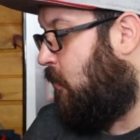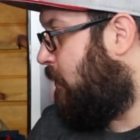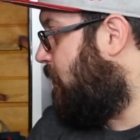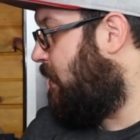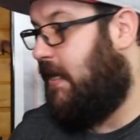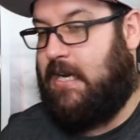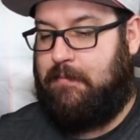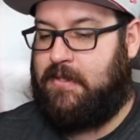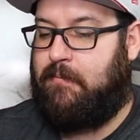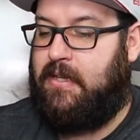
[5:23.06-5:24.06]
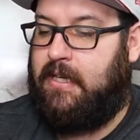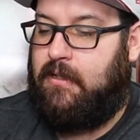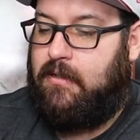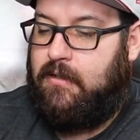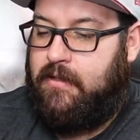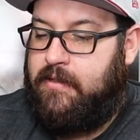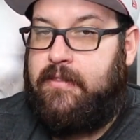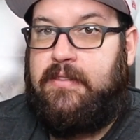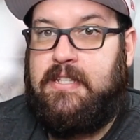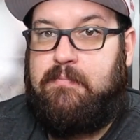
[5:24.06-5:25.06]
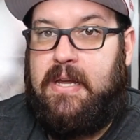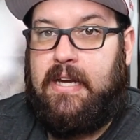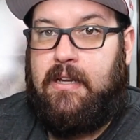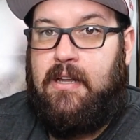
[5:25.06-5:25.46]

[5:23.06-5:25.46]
going to take up something this big.